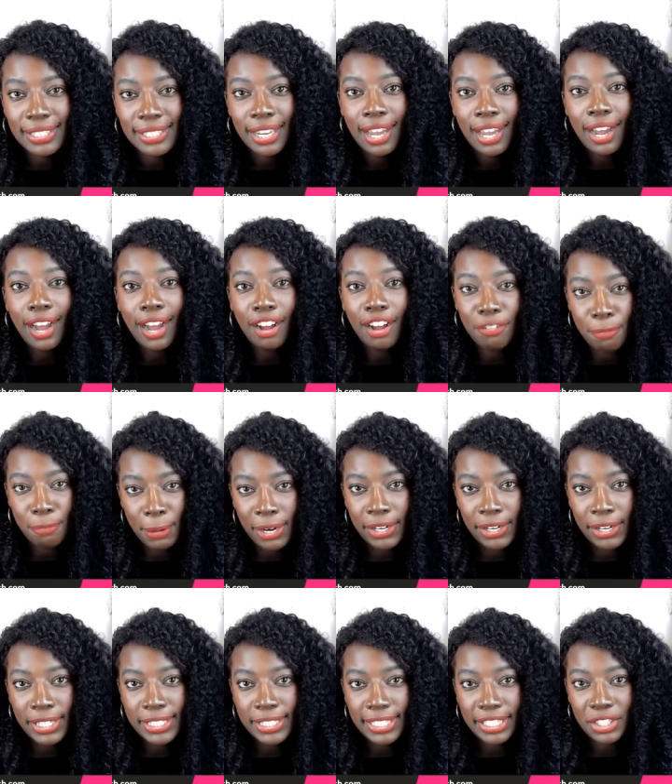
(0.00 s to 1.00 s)
of
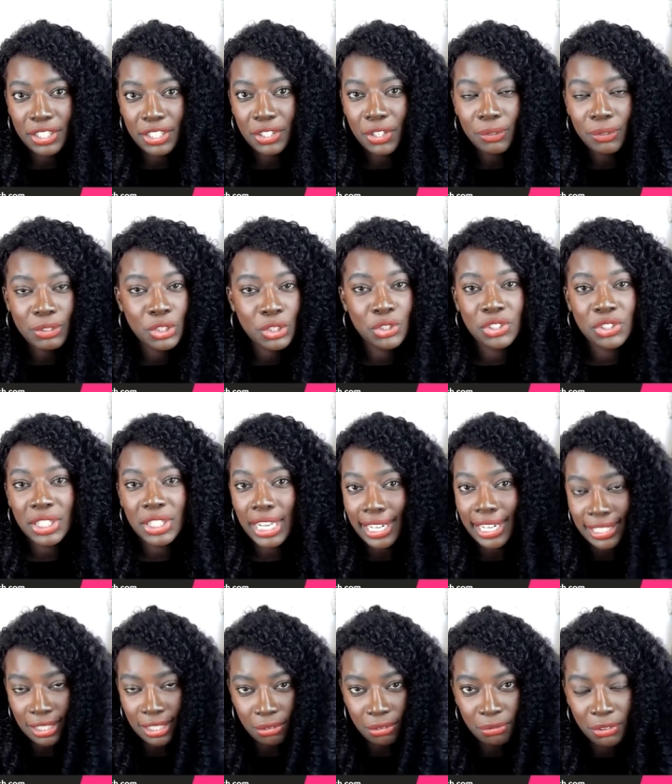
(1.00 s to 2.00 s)
parenting. You know, it's usually
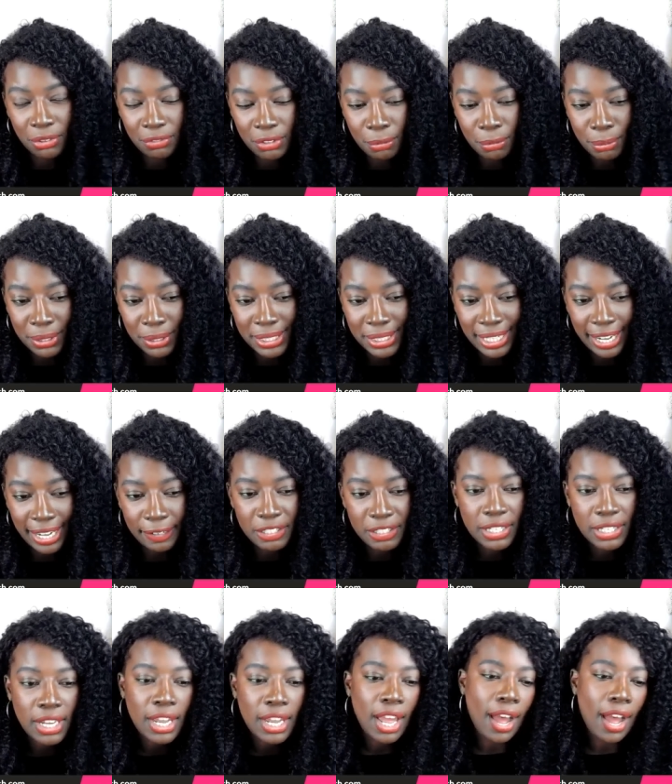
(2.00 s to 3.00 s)
less than 50%.
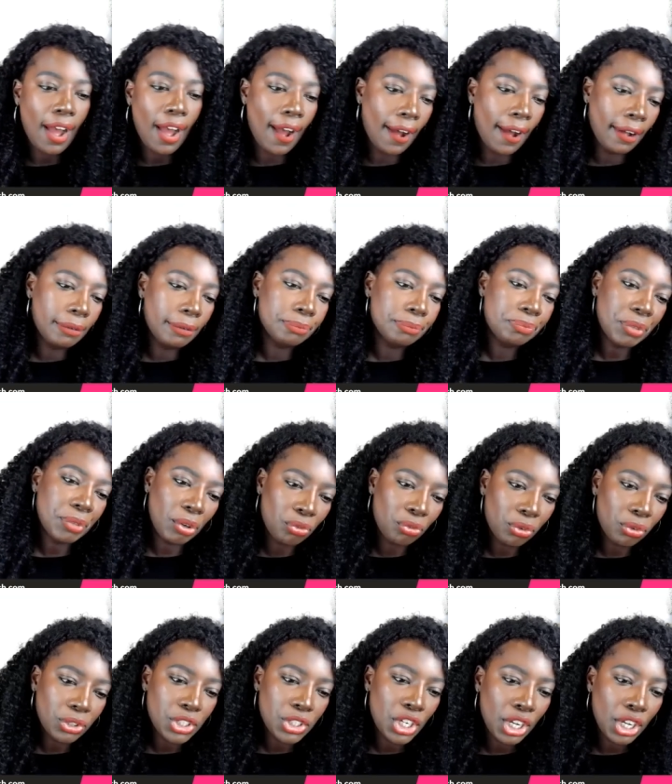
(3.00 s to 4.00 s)
Um,
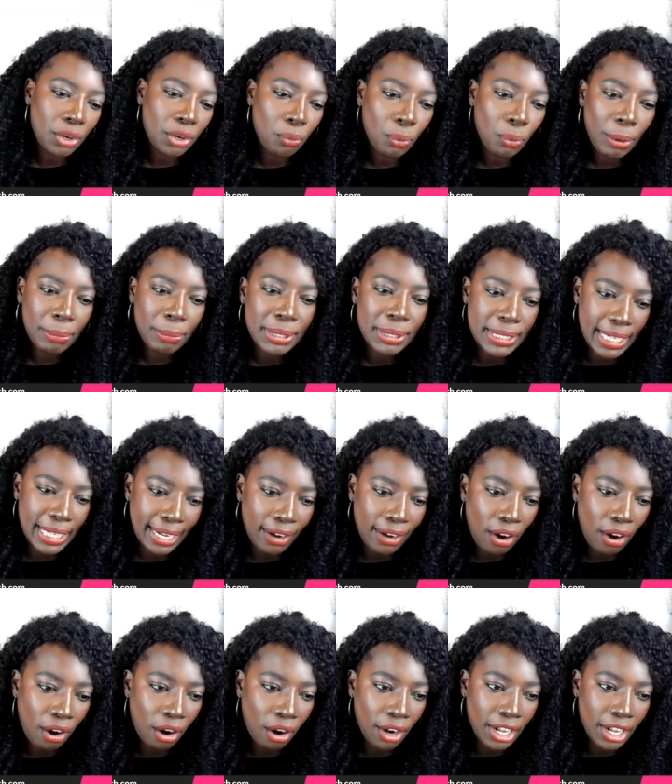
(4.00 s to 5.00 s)
unfortunately, women take
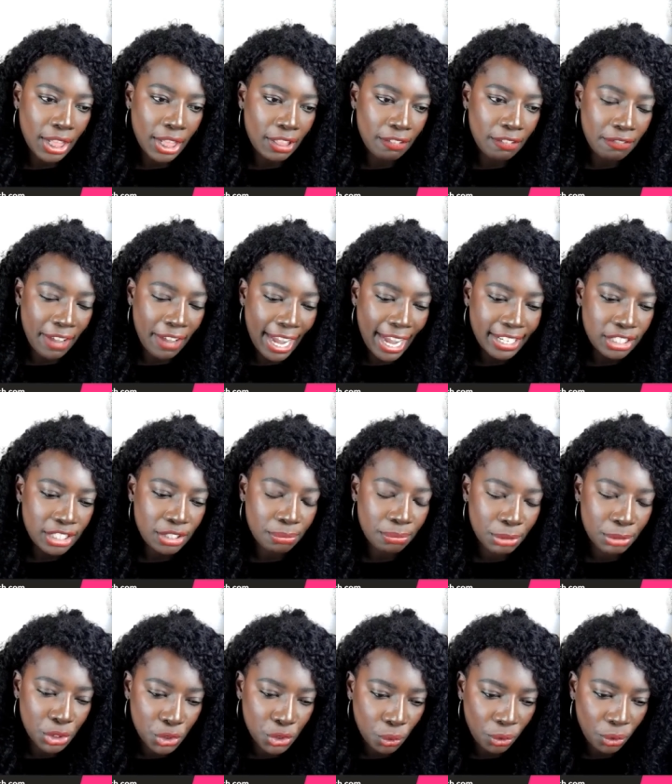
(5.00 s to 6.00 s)
on the vast
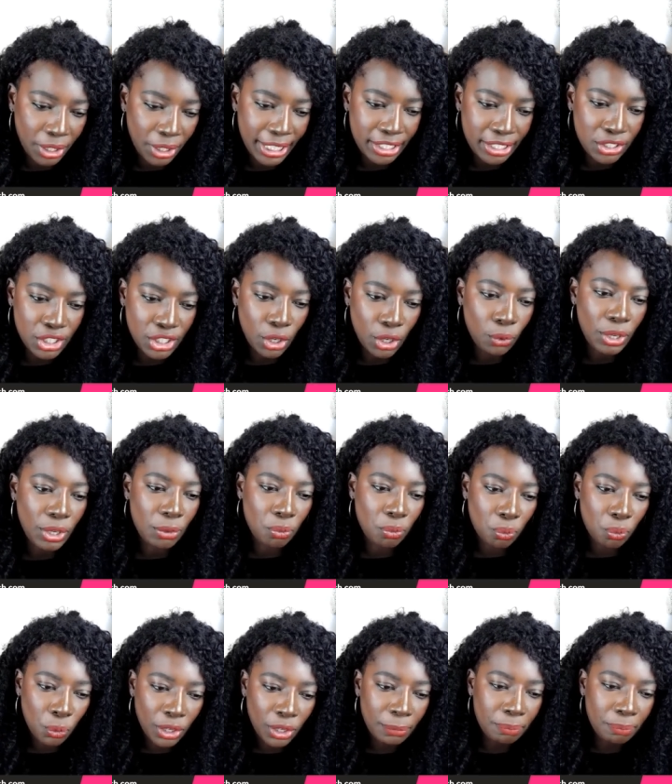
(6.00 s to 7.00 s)
majority. So it
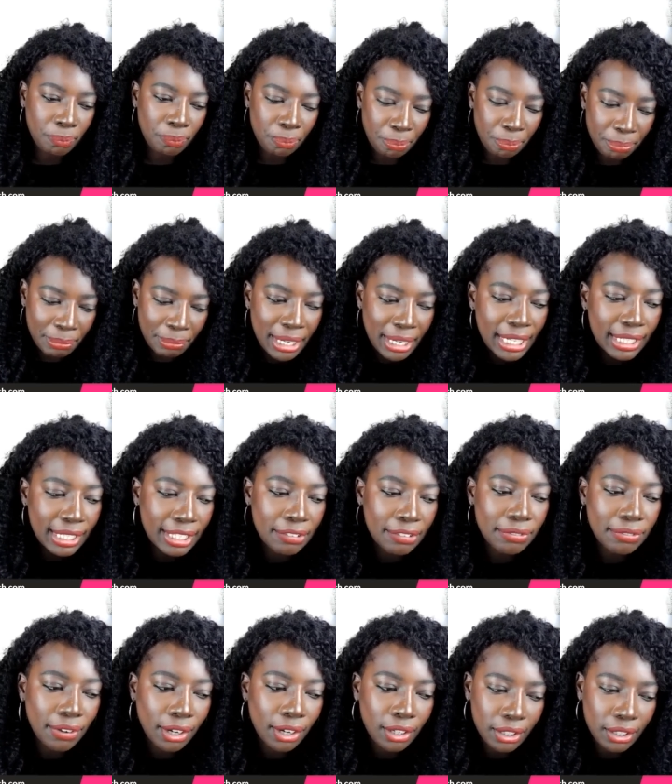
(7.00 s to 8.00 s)
would mainly
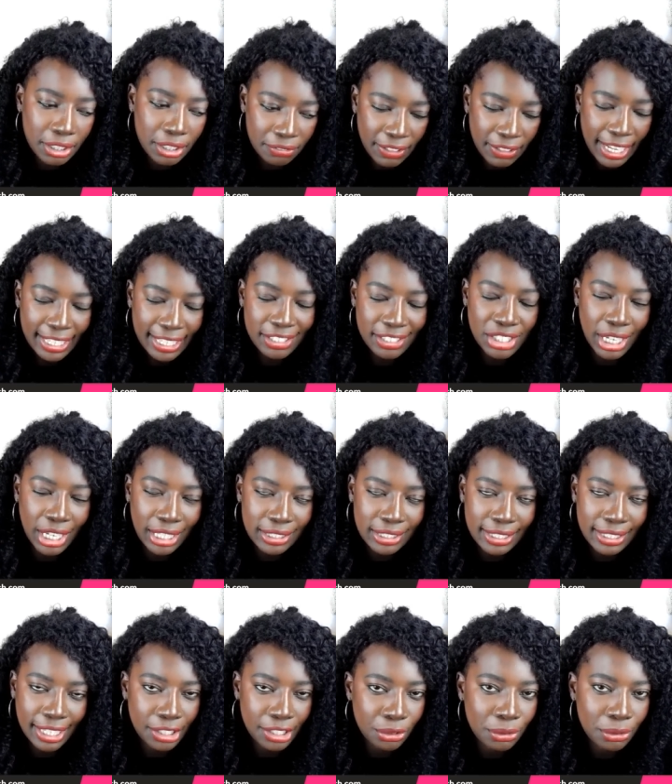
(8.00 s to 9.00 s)
fall on if they had a child
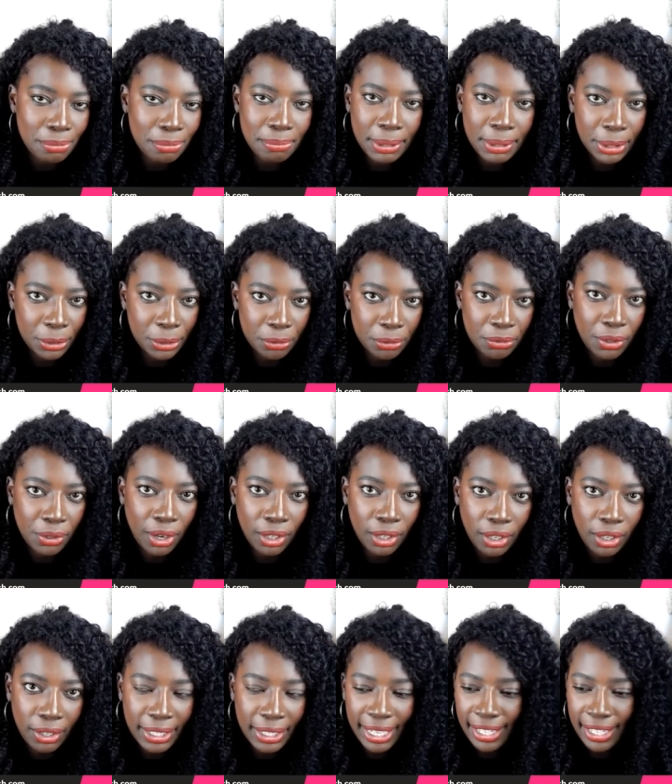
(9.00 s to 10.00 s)
together it would mainly fall
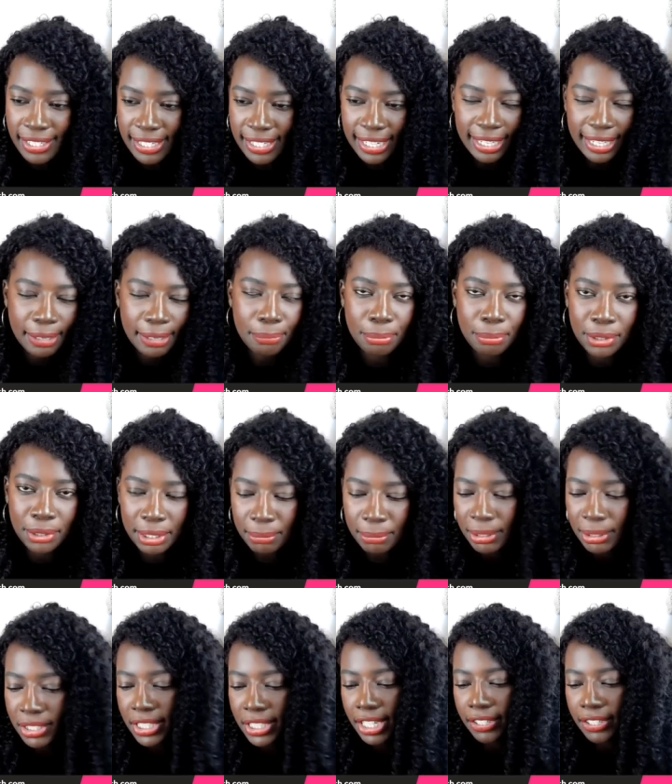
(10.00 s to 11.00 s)
on nancy i can pretty
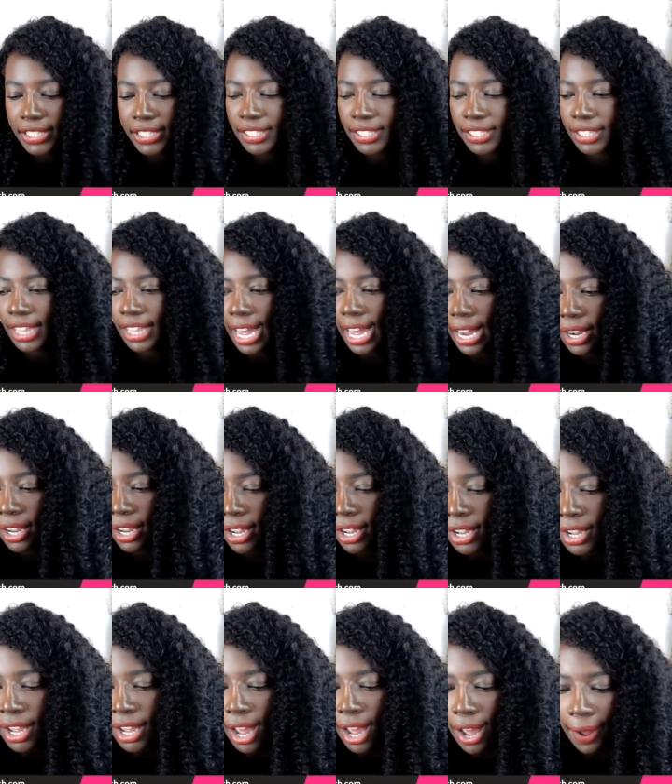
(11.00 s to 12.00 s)
much guarantee that
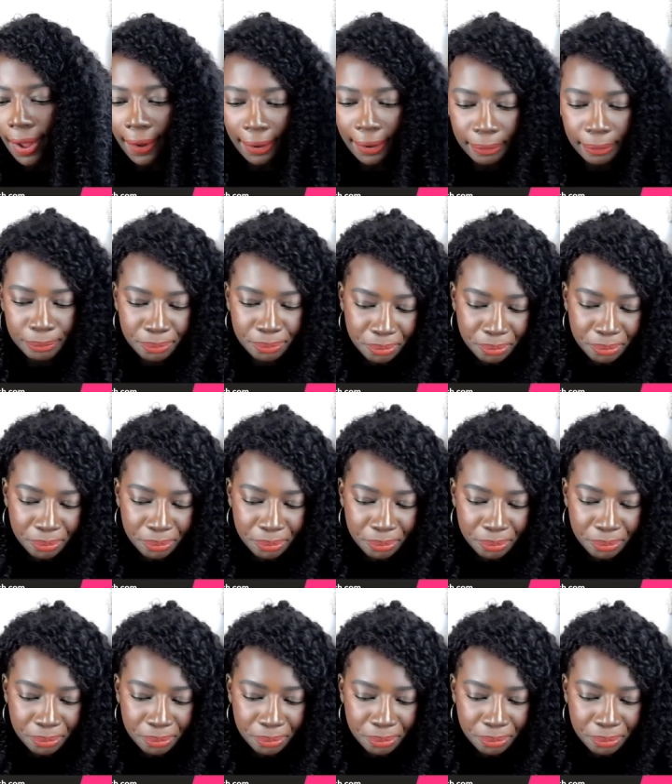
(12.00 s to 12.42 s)
um,